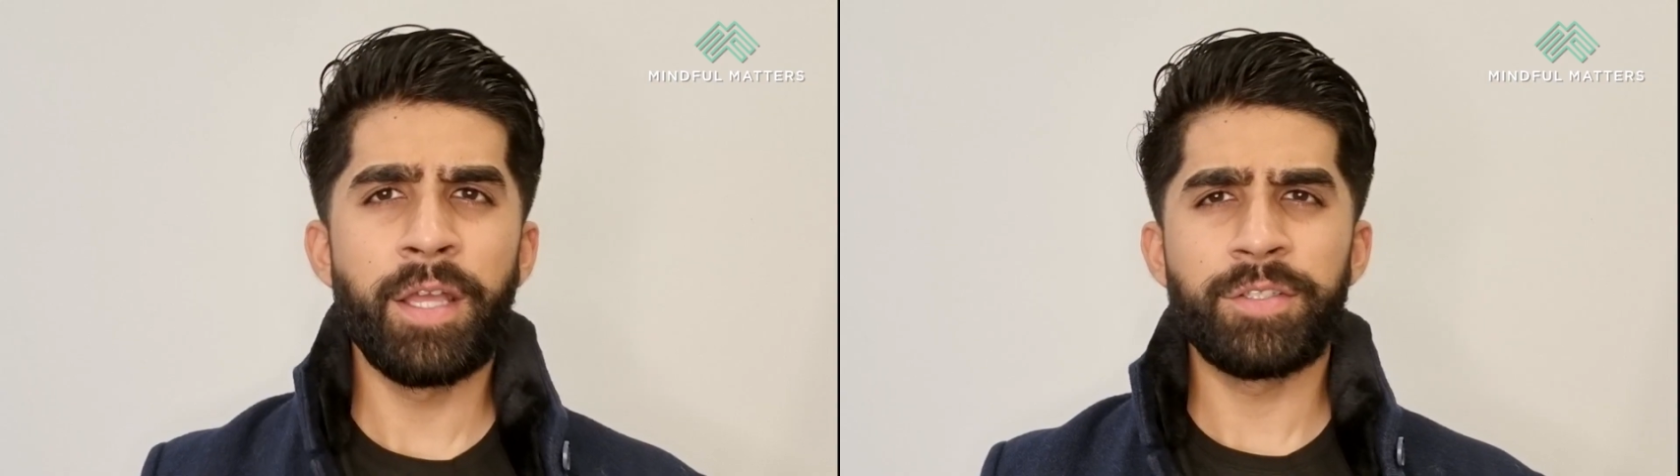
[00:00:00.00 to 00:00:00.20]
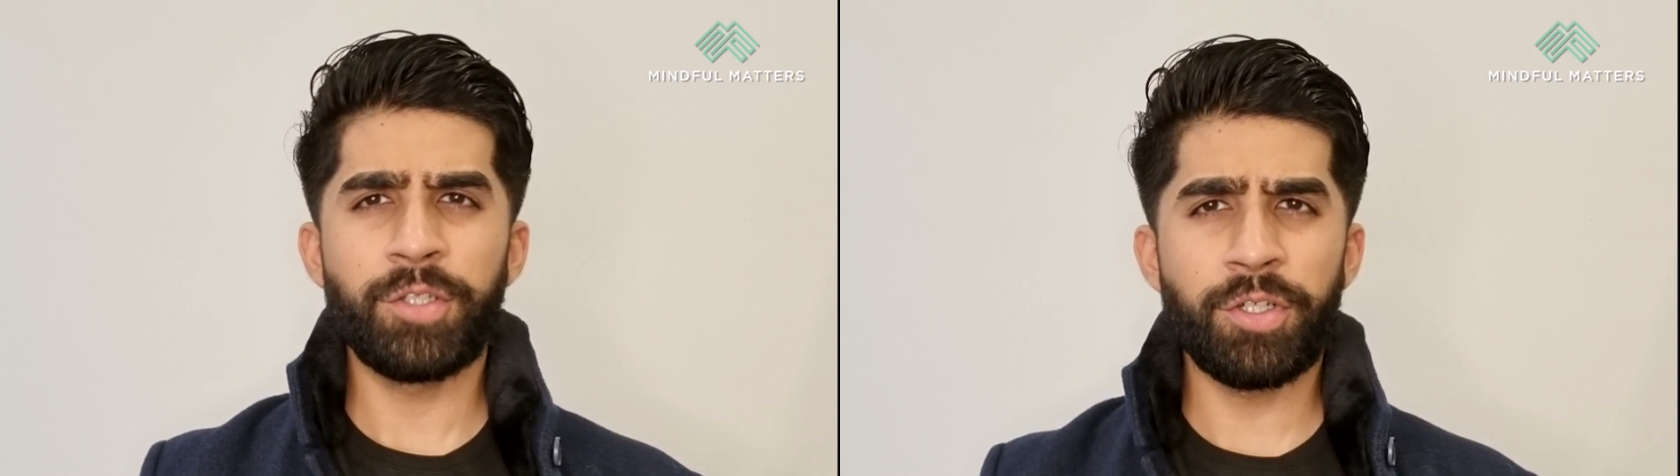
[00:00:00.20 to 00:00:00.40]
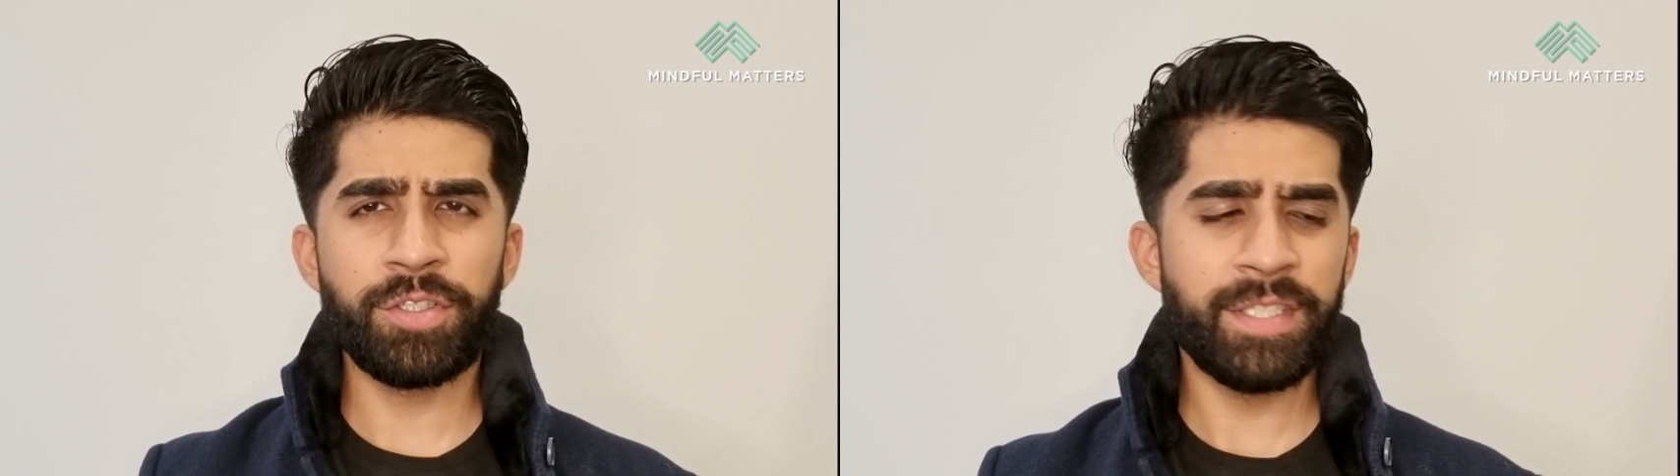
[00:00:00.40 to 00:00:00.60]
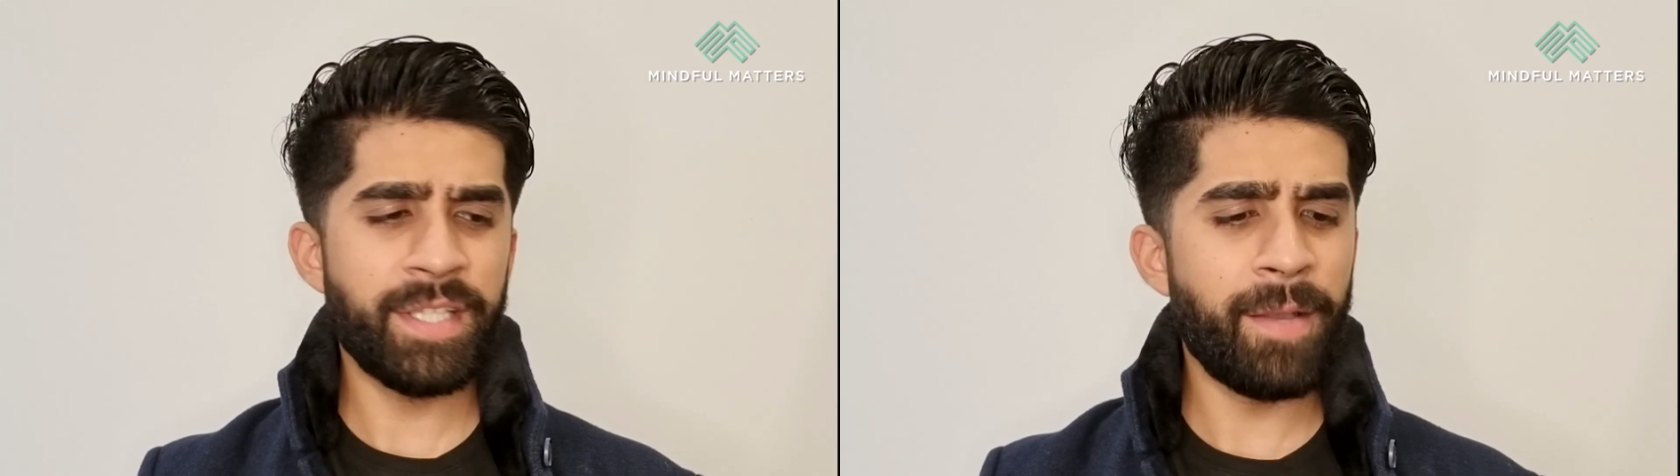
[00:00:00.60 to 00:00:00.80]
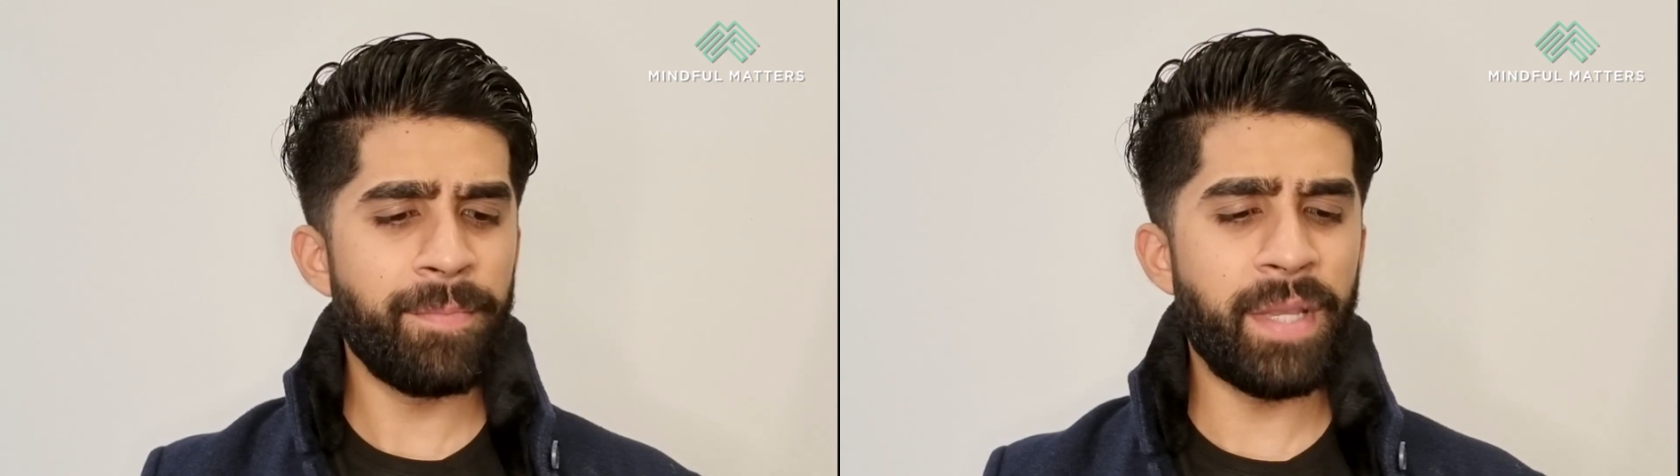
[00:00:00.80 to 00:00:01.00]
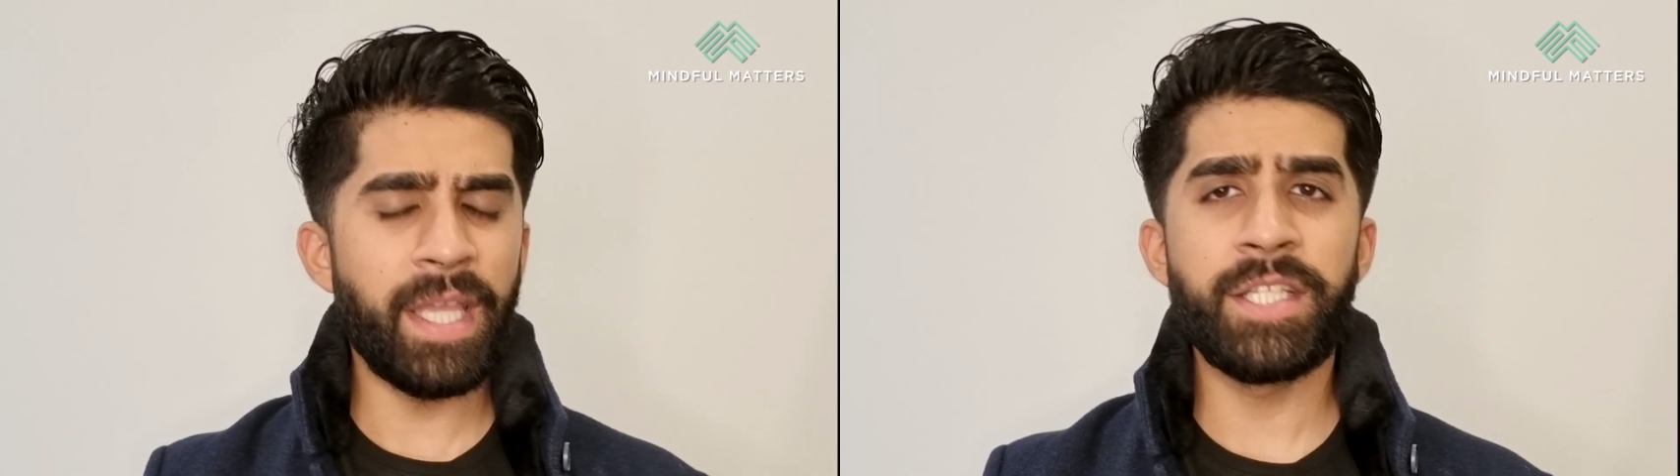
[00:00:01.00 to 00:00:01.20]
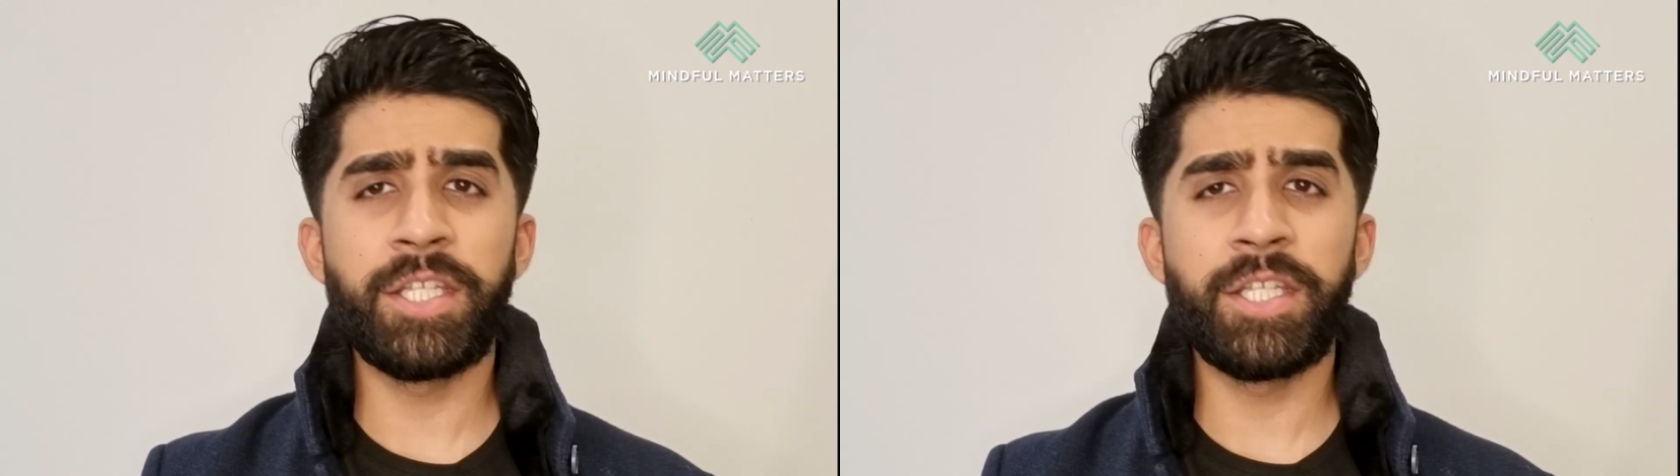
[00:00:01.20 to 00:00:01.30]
So, Dr. Sahab, in